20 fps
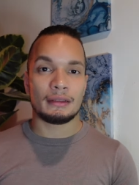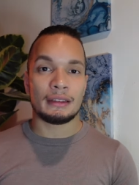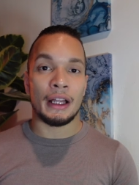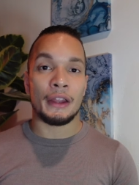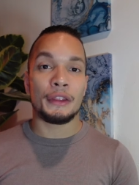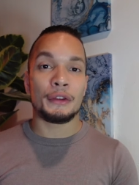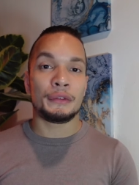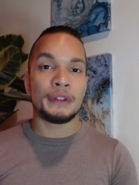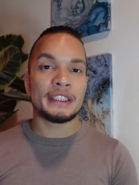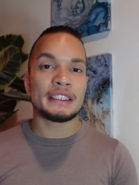Now,
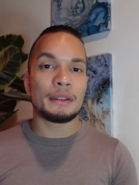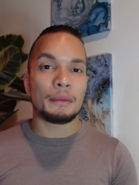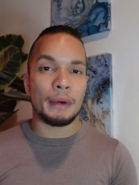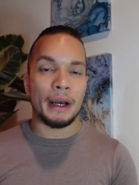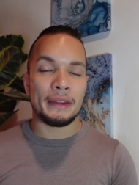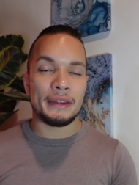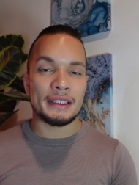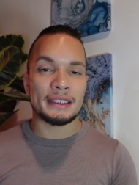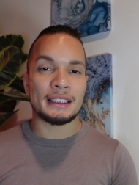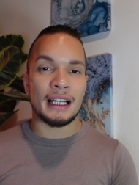the reason
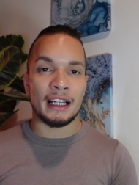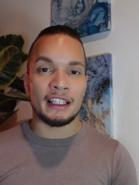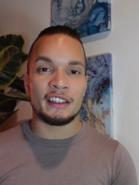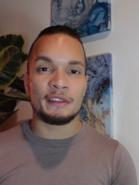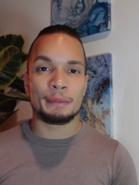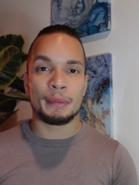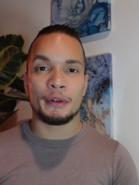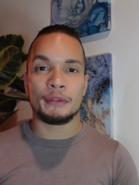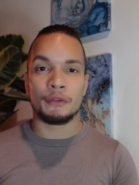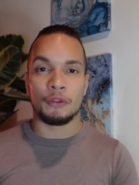why this kind of
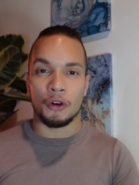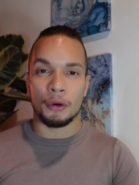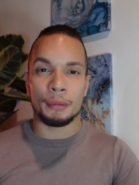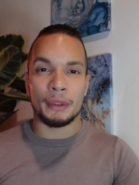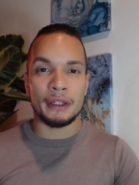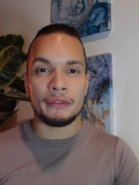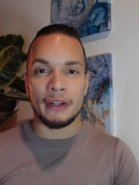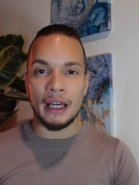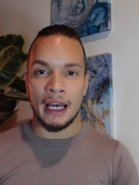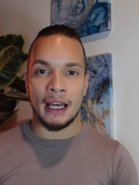
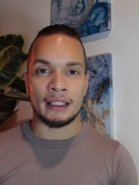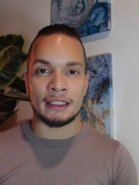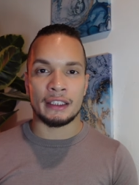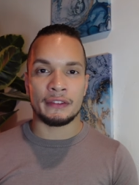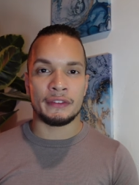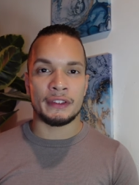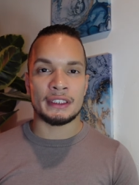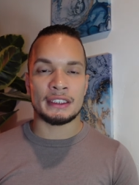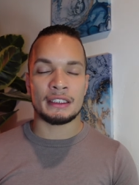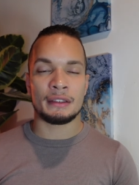performative
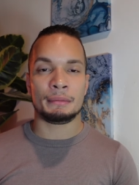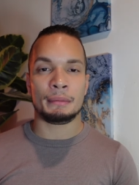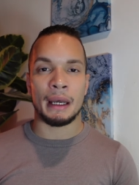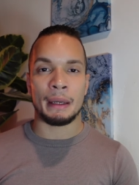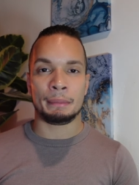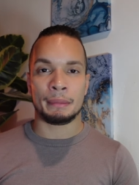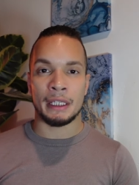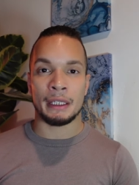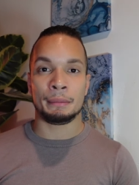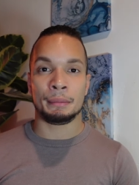activism by
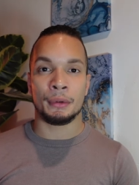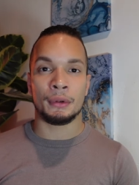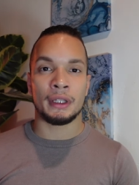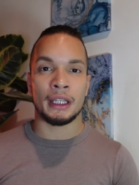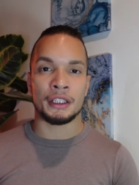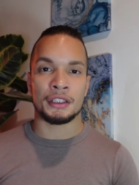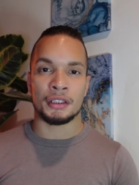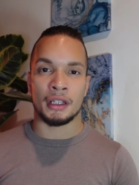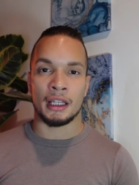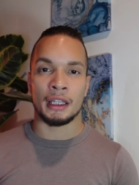people
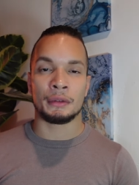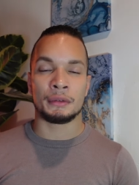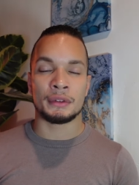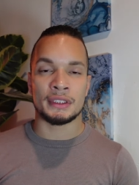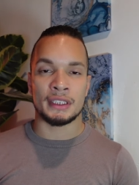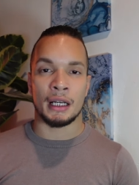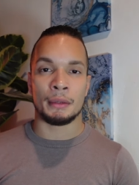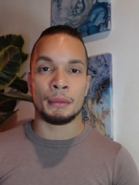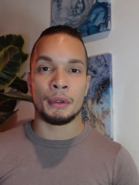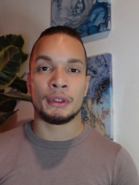like John
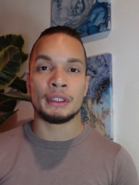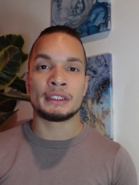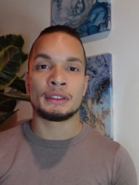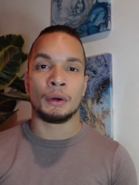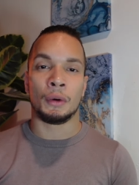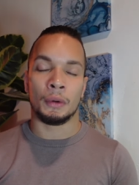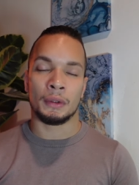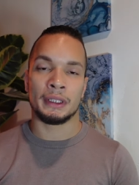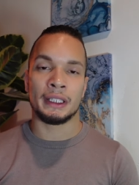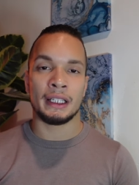Leguizamo is
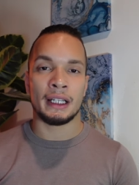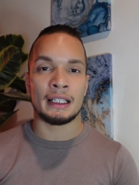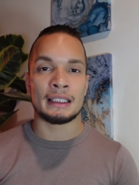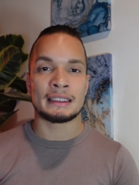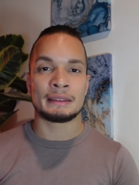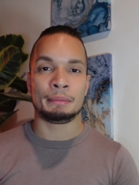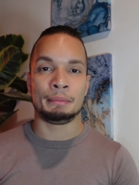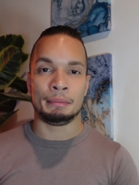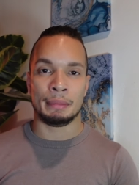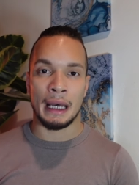holding
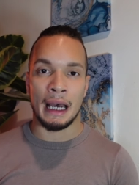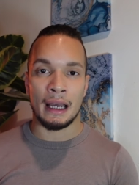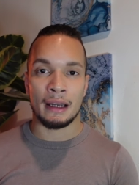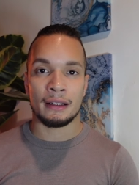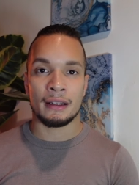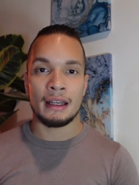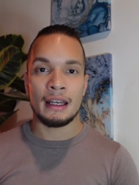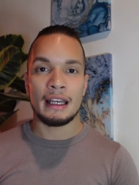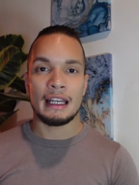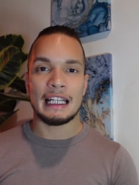us back